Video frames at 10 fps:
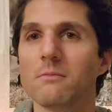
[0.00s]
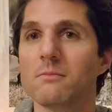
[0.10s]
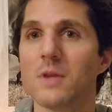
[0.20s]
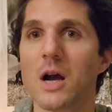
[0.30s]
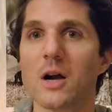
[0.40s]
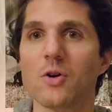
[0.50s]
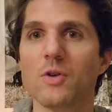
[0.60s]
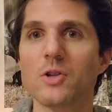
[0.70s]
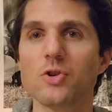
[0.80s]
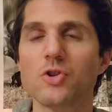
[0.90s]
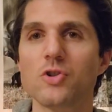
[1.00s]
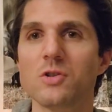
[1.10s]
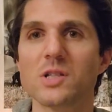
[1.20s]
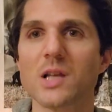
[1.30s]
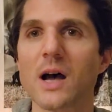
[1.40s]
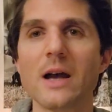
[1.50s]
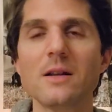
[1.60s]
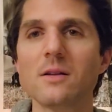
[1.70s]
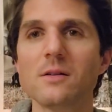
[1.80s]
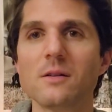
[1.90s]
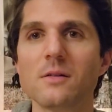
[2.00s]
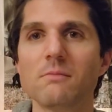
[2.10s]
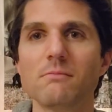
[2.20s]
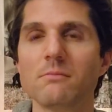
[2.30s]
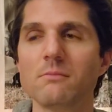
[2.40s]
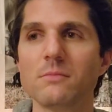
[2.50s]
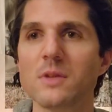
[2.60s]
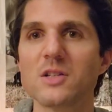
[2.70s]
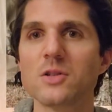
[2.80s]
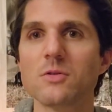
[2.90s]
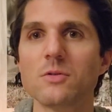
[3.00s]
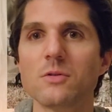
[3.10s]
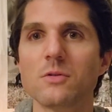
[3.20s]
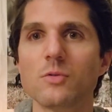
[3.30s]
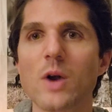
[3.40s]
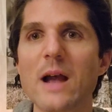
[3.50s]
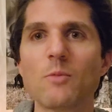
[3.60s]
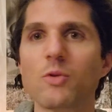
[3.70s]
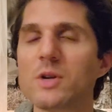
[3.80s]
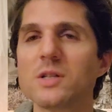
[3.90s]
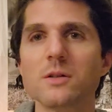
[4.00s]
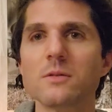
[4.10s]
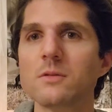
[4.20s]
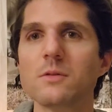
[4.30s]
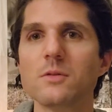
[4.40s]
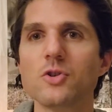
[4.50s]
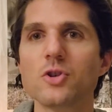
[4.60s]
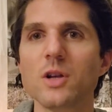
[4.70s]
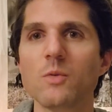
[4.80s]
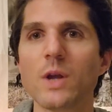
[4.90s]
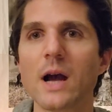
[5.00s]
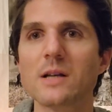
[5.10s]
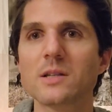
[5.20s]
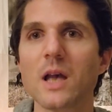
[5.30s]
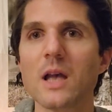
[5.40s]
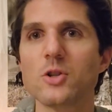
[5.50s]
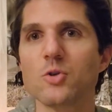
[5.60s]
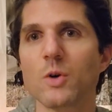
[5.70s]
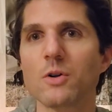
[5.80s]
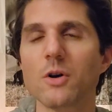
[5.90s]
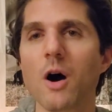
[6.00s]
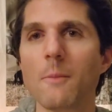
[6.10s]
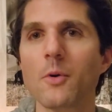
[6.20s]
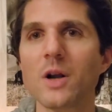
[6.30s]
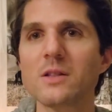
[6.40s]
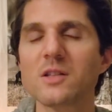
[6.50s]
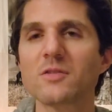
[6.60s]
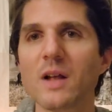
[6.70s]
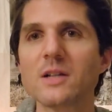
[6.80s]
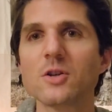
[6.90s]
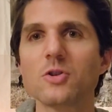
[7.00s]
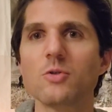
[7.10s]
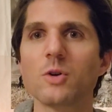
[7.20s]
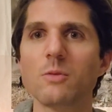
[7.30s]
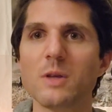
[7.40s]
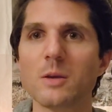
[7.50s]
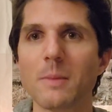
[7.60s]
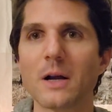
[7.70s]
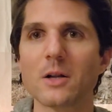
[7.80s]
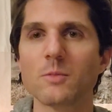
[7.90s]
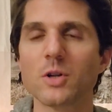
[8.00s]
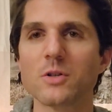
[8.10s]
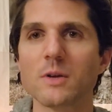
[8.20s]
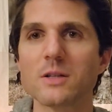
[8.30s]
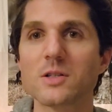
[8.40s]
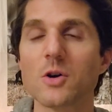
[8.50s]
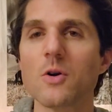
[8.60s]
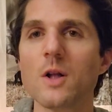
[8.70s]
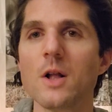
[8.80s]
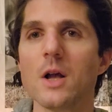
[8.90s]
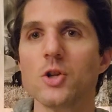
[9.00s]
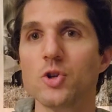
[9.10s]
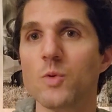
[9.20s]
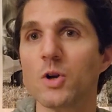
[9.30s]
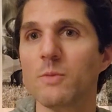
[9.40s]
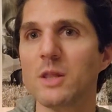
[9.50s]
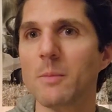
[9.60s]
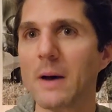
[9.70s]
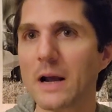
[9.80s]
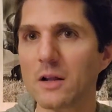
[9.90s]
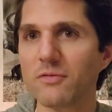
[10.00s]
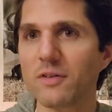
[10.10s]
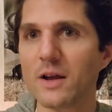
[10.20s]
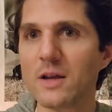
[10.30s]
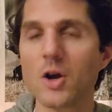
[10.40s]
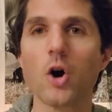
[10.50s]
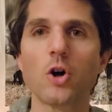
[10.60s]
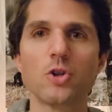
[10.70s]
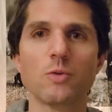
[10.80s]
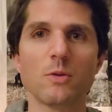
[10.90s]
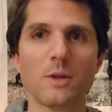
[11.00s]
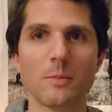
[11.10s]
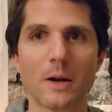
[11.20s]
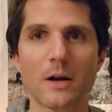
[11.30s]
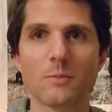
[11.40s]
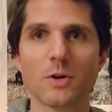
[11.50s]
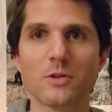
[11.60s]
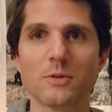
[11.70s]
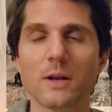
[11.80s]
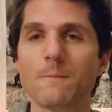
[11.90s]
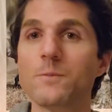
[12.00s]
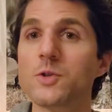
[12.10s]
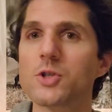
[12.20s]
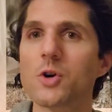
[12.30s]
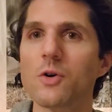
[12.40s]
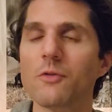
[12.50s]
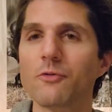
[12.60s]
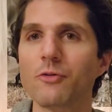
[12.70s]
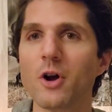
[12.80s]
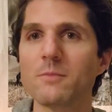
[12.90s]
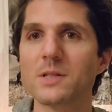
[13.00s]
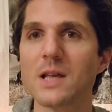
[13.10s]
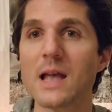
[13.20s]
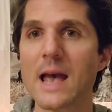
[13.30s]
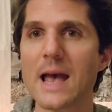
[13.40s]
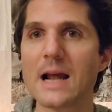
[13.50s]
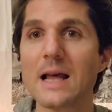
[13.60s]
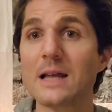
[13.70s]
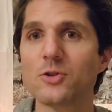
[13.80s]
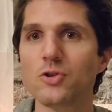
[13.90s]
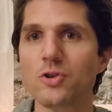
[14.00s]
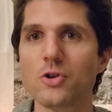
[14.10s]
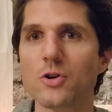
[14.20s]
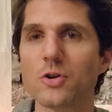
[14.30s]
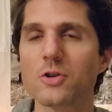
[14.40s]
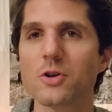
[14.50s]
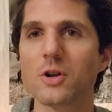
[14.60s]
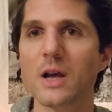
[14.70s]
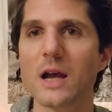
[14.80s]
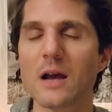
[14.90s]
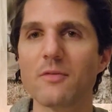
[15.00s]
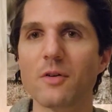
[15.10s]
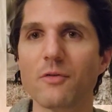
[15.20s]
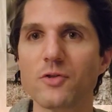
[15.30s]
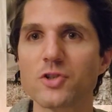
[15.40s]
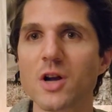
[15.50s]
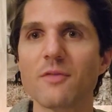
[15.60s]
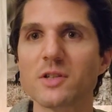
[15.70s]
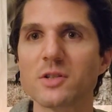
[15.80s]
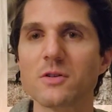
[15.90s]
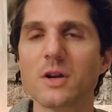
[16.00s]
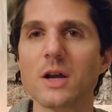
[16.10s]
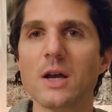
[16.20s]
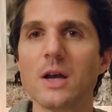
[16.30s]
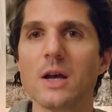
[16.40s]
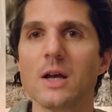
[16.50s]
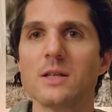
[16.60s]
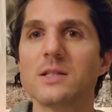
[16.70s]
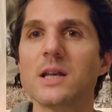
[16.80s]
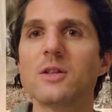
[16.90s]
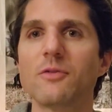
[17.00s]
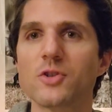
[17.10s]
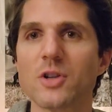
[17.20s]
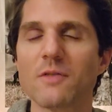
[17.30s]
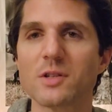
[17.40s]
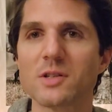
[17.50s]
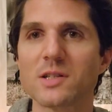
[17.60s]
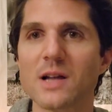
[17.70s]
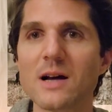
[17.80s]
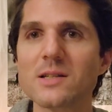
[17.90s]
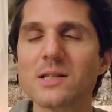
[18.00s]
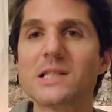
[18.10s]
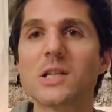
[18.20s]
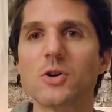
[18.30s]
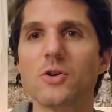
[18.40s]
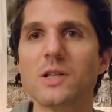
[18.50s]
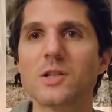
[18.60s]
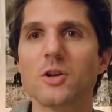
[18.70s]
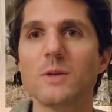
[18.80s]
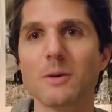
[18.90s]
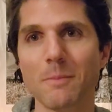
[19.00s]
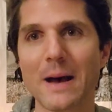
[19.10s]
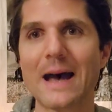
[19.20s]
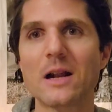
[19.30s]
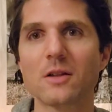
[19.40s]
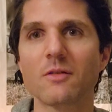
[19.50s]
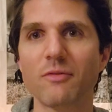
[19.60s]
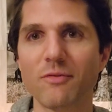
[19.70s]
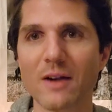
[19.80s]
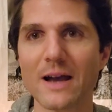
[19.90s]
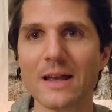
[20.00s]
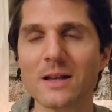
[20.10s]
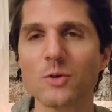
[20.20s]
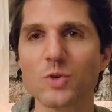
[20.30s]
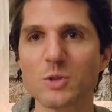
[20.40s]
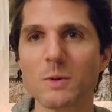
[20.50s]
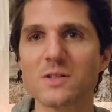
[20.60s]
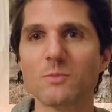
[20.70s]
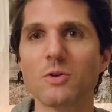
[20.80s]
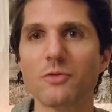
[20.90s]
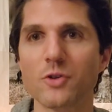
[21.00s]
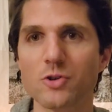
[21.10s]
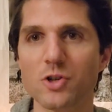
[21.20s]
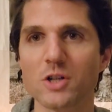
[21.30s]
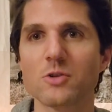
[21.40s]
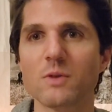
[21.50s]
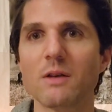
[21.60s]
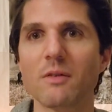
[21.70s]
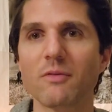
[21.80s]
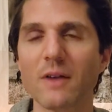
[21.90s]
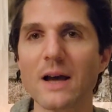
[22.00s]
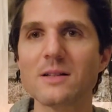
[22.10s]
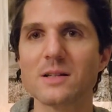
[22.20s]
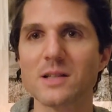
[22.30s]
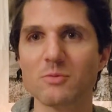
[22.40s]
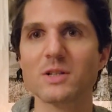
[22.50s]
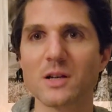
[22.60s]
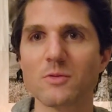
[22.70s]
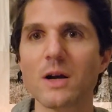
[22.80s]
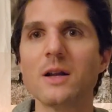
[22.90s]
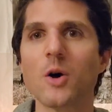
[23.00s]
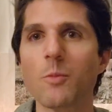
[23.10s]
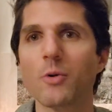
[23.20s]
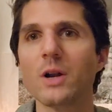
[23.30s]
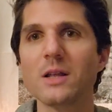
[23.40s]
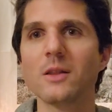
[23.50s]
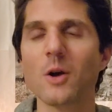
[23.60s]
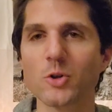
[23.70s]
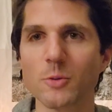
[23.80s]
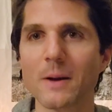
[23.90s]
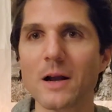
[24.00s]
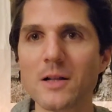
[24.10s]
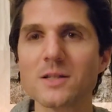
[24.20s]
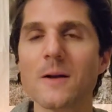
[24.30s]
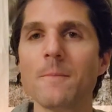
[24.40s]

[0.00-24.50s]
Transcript: they are going to decide. There's no rhyme or reason. Usually we ask, hey, do you want to operate this flight or do you want to be the pilot monitoring? So do you want to be the pilot flying or do you want to be the pilot monitoring? So from, say, LA to New York, you're going to have a first officer say the first officer starts, so he's going to be the pilot flying, responsible for the trajectory of the flight, etc., and operating the autopilot,